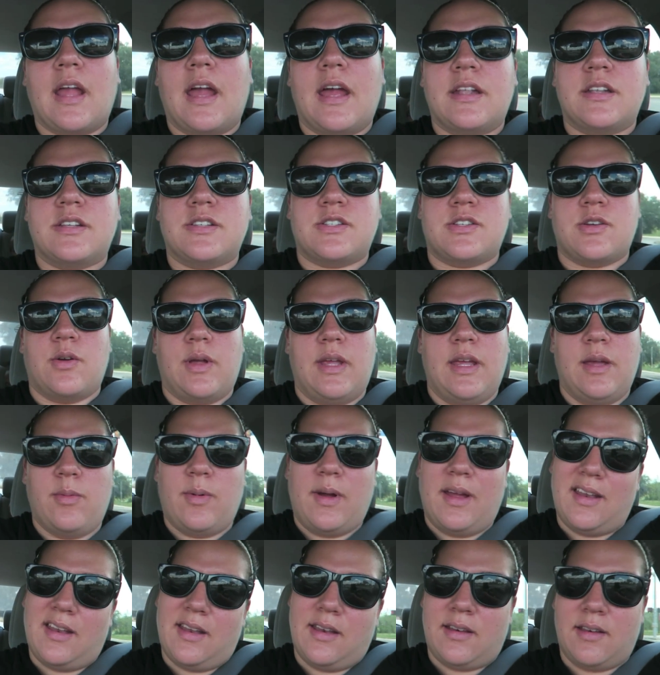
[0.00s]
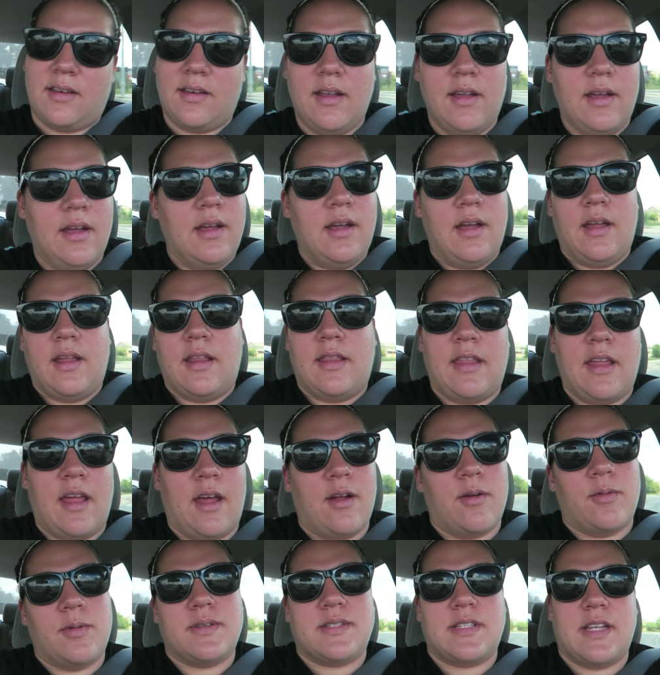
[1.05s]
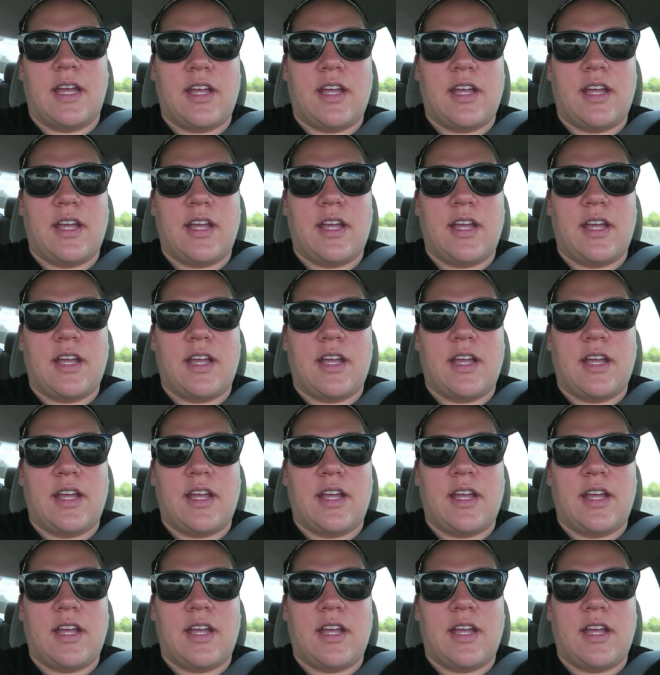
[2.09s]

and so he went and there was